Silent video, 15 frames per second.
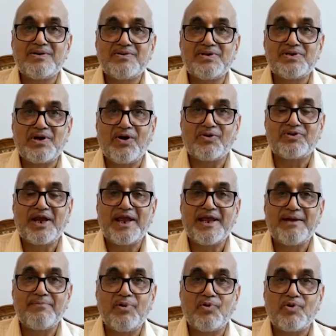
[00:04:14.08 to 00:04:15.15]

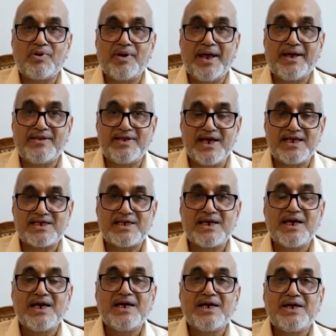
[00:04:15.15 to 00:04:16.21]
authoring a book like
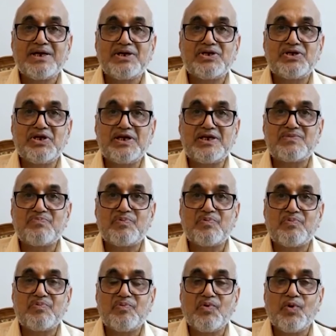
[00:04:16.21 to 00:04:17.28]
this, she is
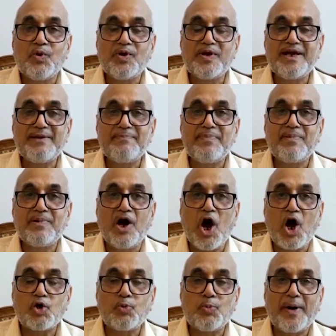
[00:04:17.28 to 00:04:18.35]
wholly
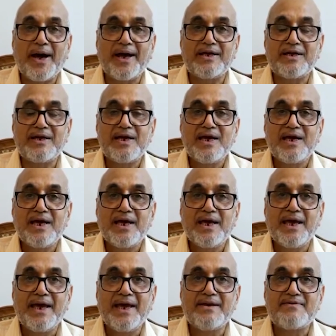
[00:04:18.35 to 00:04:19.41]
occupied
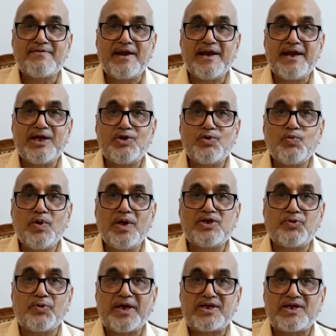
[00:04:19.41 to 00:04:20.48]
in running 2
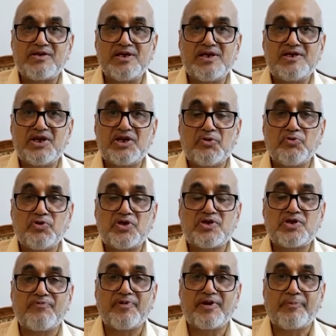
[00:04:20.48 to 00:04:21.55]
educational
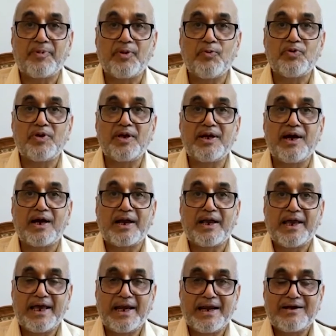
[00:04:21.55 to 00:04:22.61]
institutions of repute in her
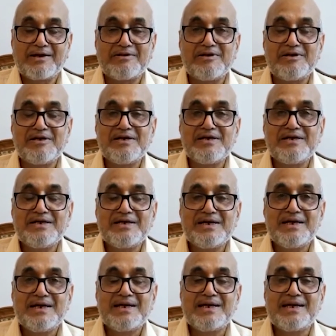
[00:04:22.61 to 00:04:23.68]
area.
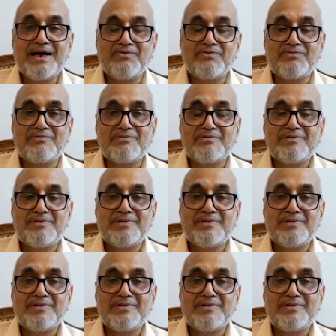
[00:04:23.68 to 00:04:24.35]
Now,